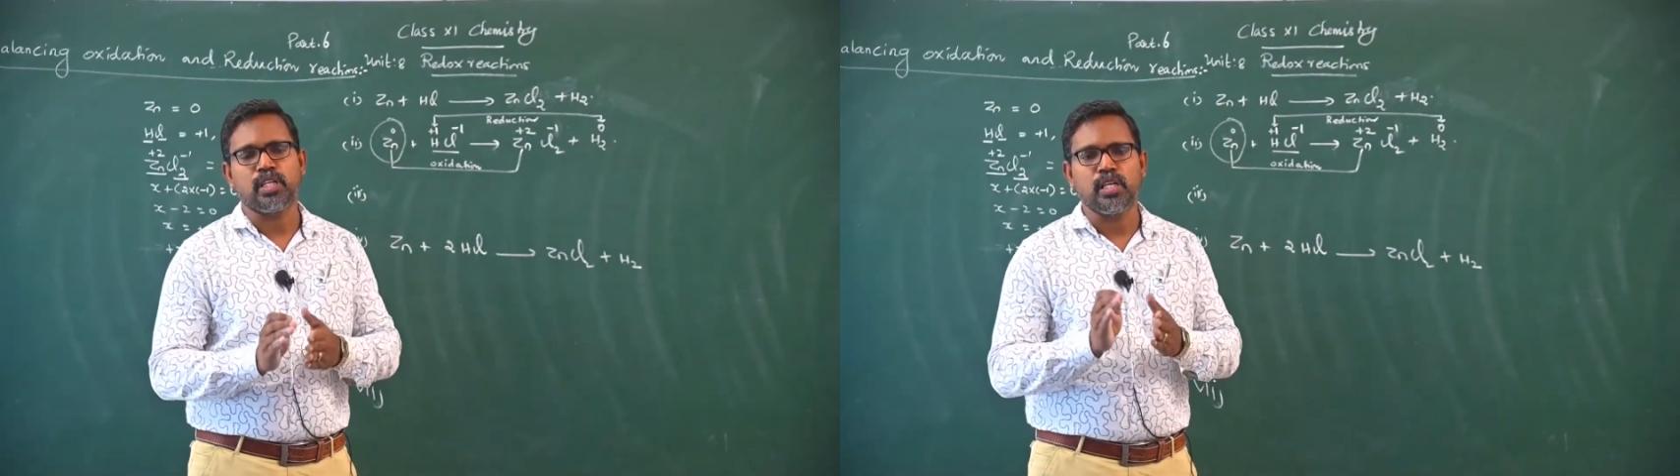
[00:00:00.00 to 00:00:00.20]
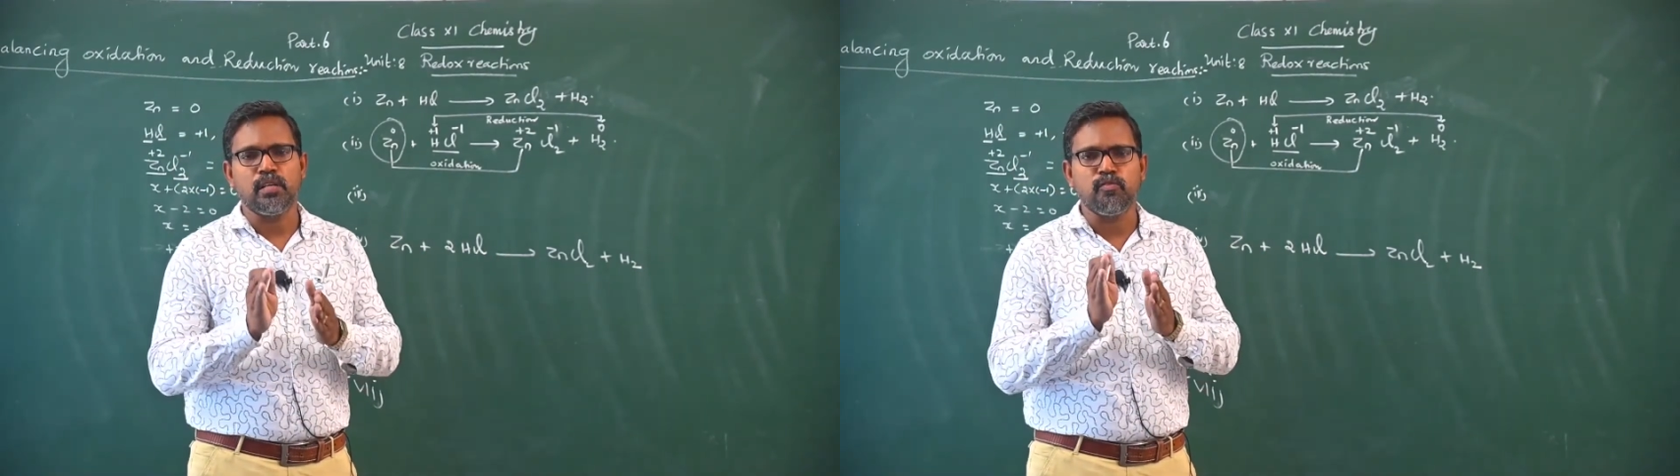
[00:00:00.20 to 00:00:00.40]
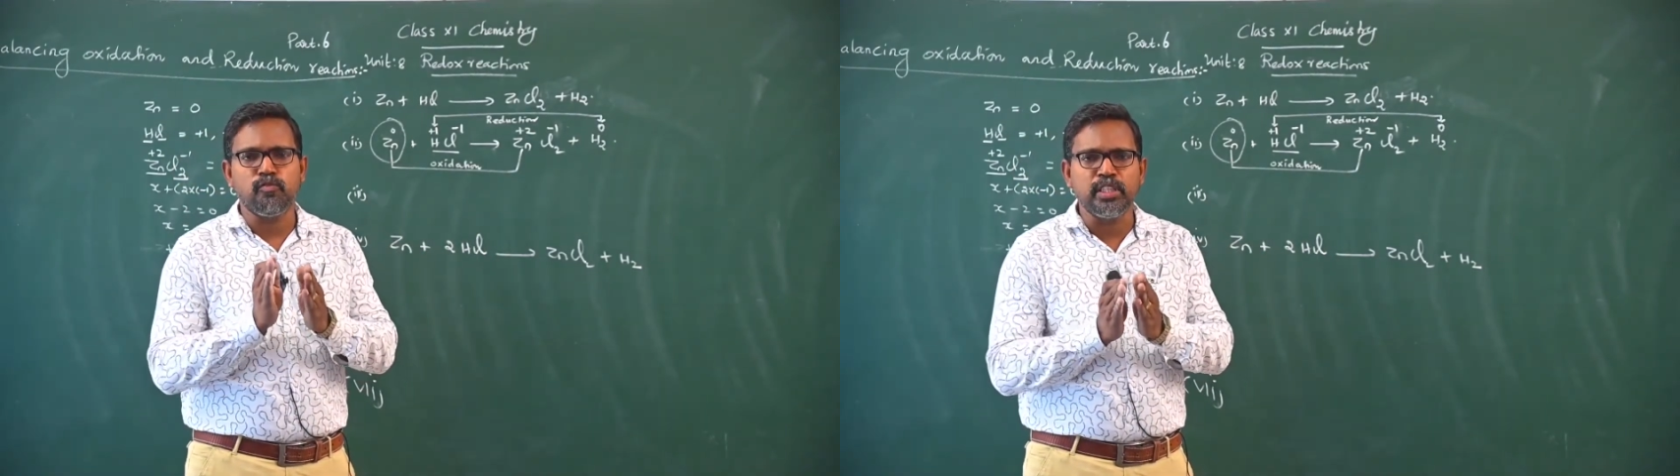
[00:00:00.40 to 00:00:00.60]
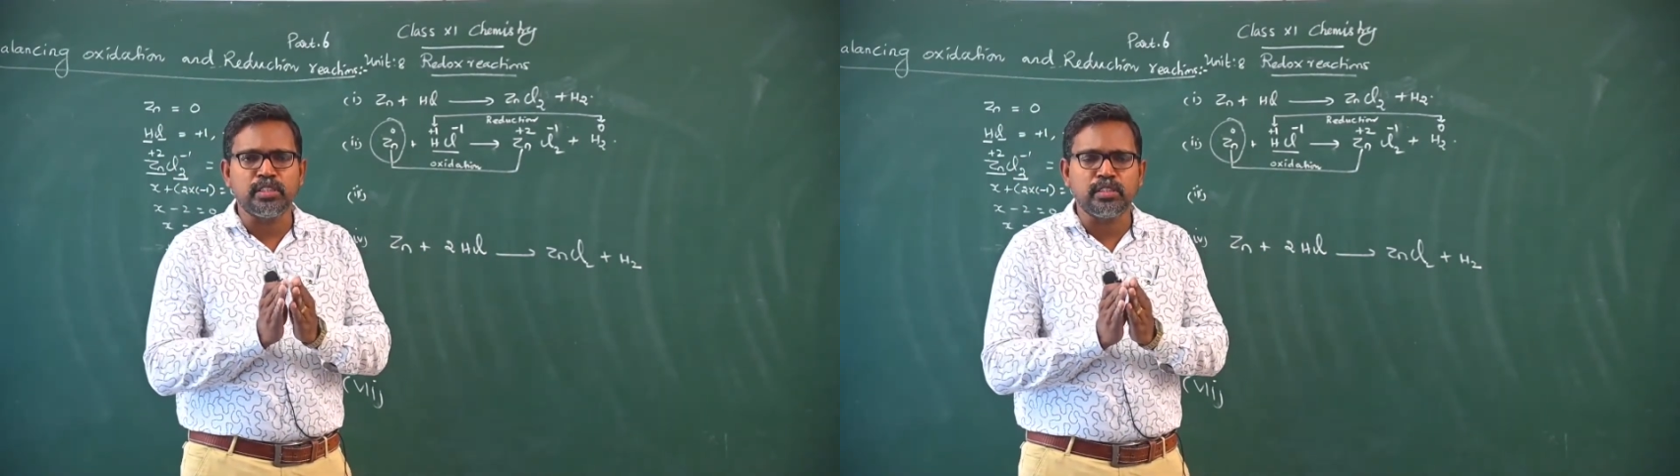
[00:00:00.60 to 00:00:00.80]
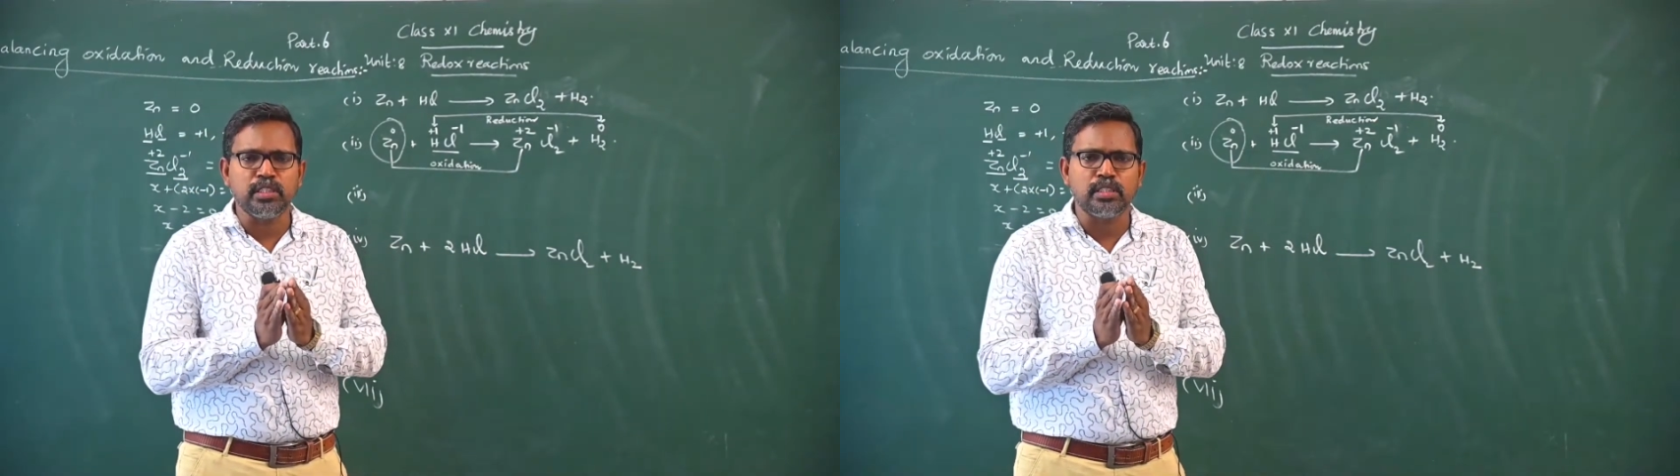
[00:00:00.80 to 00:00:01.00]
In
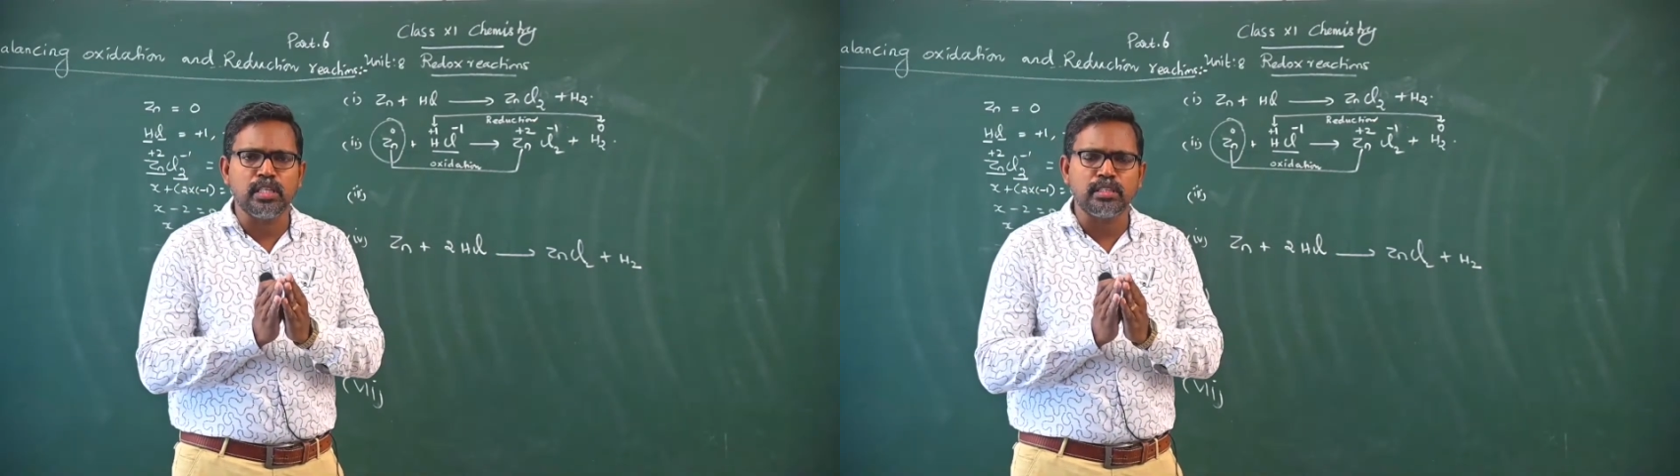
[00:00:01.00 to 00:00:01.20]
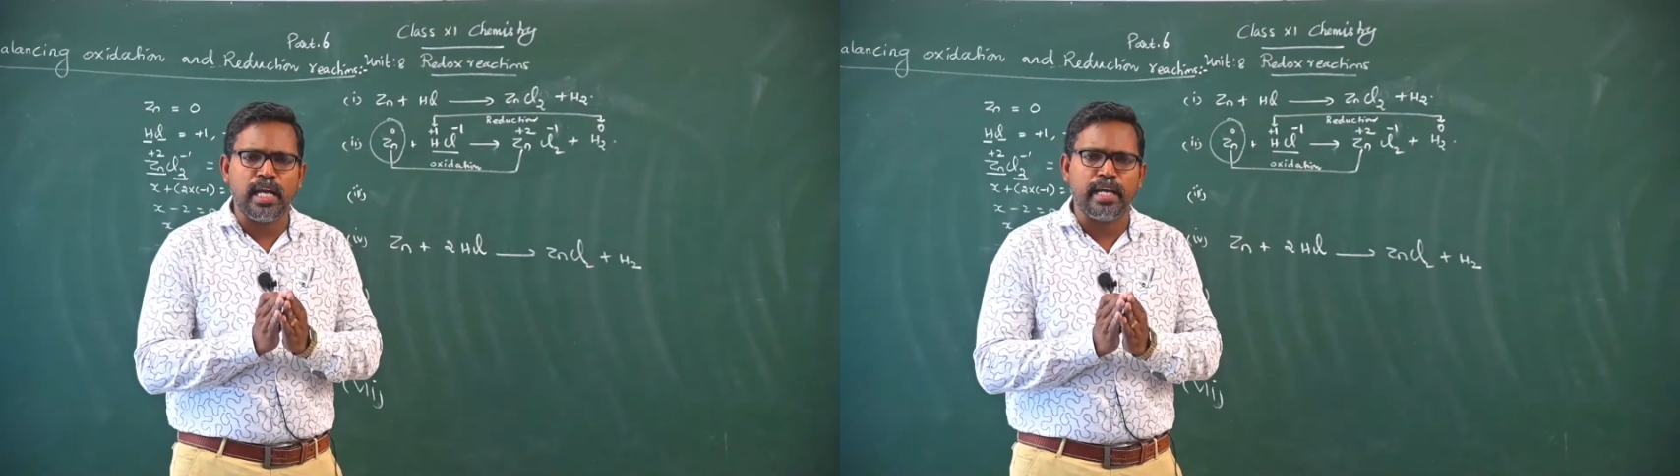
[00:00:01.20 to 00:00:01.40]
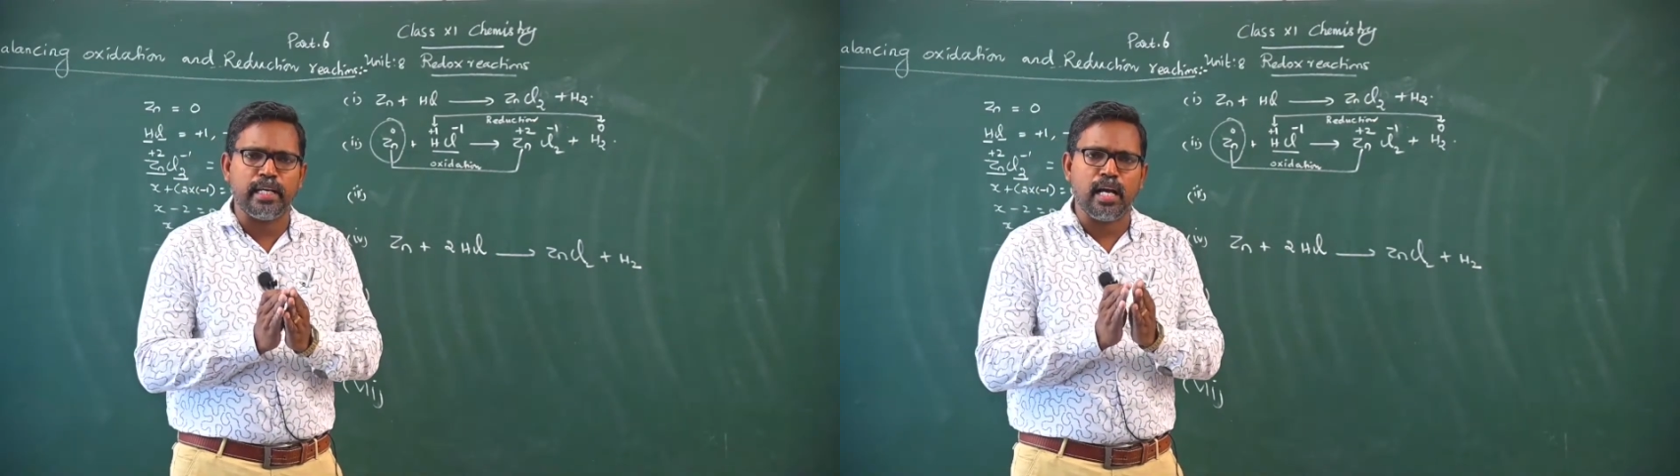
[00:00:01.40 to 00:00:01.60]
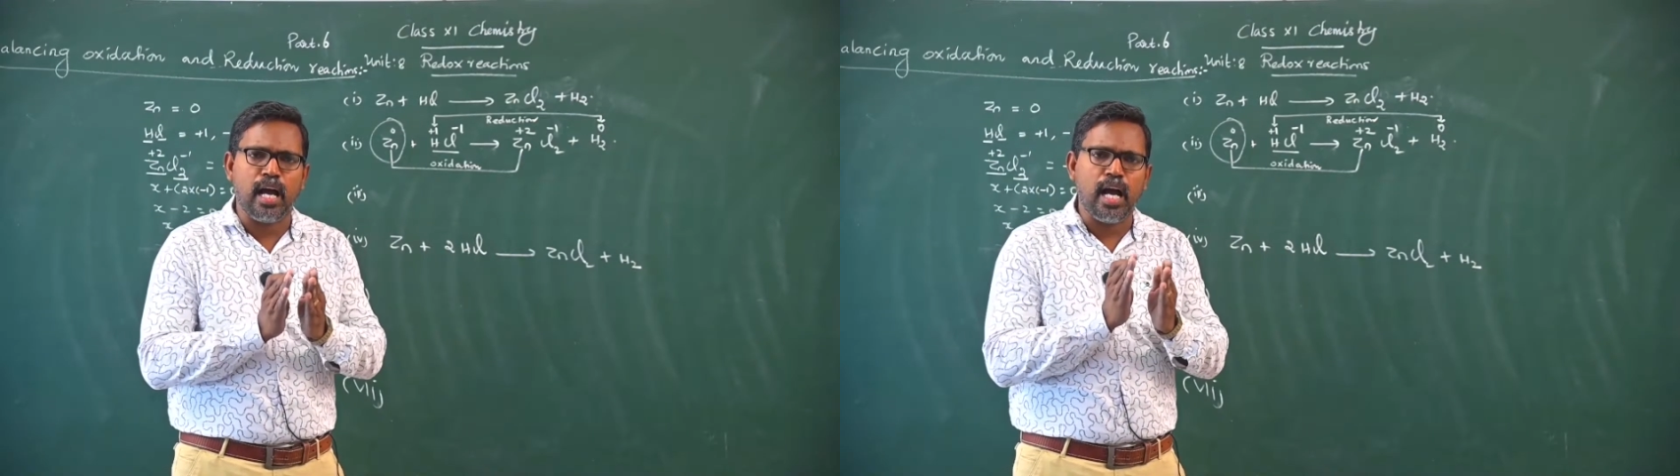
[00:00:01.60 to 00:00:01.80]
which side,